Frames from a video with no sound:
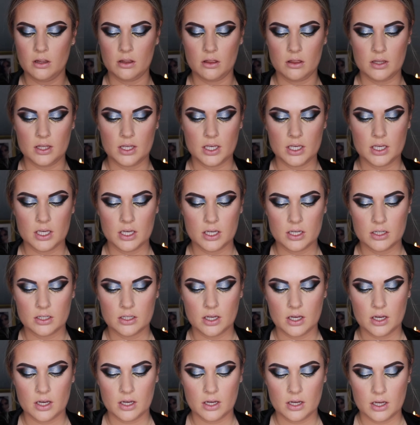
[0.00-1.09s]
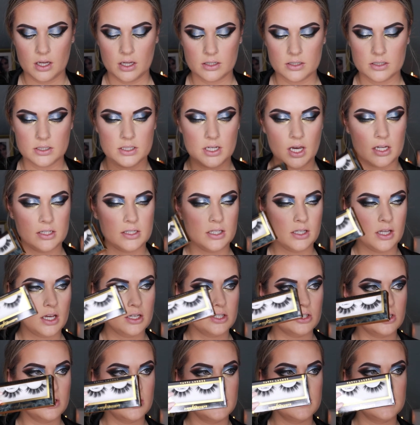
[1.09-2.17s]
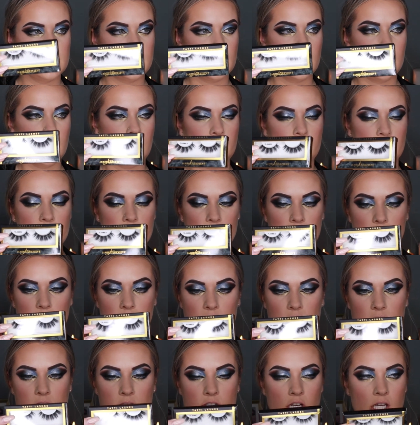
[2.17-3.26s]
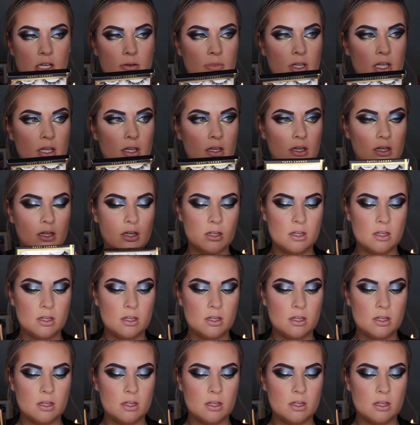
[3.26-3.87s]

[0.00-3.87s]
the Tatti lashes, the collaboration with Jamie.